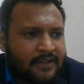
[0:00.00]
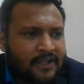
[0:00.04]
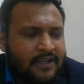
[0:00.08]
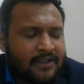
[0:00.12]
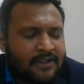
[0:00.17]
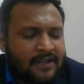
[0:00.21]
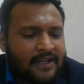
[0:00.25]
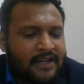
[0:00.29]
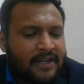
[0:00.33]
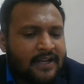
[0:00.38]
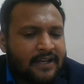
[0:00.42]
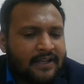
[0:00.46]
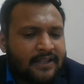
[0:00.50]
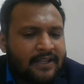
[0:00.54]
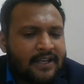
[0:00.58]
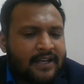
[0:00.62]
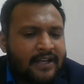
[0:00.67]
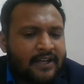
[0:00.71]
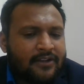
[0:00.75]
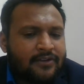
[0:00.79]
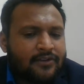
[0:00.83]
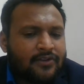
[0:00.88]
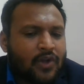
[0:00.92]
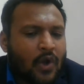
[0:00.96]
the here the
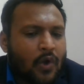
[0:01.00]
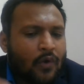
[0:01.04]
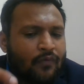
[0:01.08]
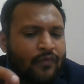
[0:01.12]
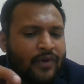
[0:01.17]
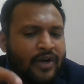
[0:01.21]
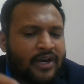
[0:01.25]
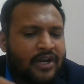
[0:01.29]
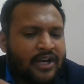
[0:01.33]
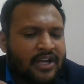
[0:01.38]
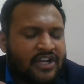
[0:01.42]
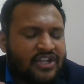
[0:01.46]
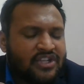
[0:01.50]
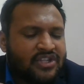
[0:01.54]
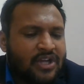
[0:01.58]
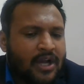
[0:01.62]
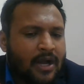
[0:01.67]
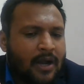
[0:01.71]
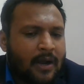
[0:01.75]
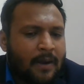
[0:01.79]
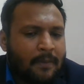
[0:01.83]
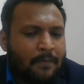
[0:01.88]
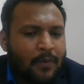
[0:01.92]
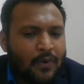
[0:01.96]
sovereign is
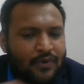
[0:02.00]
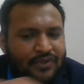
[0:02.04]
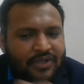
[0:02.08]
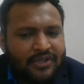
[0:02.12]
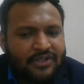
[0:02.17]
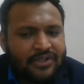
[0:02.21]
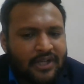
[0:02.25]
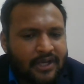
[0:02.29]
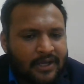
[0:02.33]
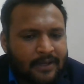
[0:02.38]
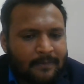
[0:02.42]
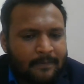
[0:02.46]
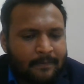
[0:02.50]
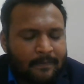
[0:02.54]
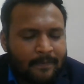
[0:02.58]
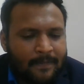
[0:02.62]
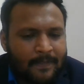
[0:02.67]
positing